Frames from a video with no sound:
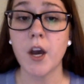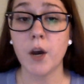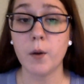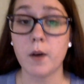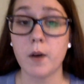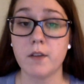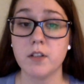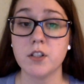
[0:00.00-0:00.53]

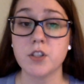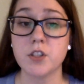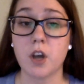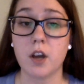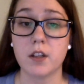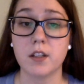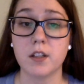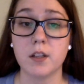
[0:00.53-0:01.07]
However,
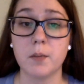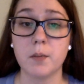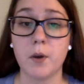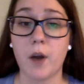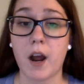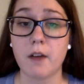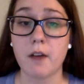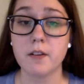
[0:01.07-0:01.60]
talking about
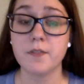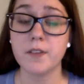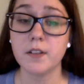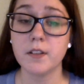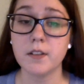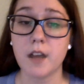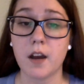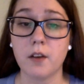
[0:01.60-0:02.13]
how I
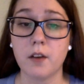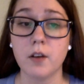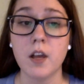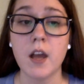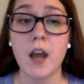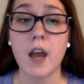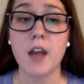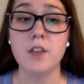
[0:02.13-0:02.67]
feel now
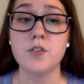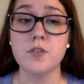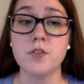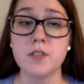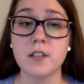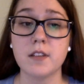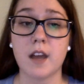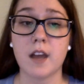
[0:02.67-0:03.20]
and
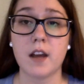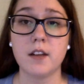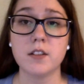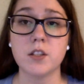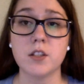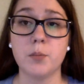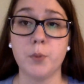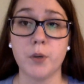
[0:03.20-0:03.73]
using that
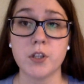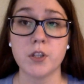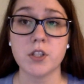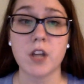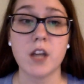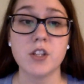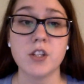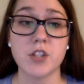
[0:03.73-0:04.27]
to push
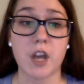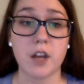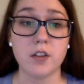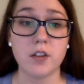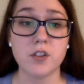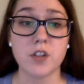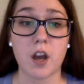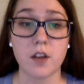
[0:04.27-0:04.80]
and
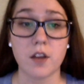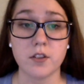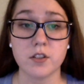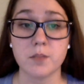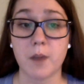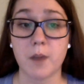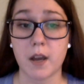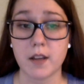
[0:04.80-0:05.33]
challenge
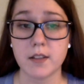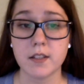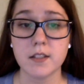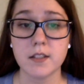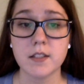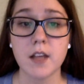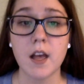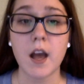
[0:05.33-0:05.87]
others'
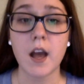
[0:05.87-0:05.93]
biases,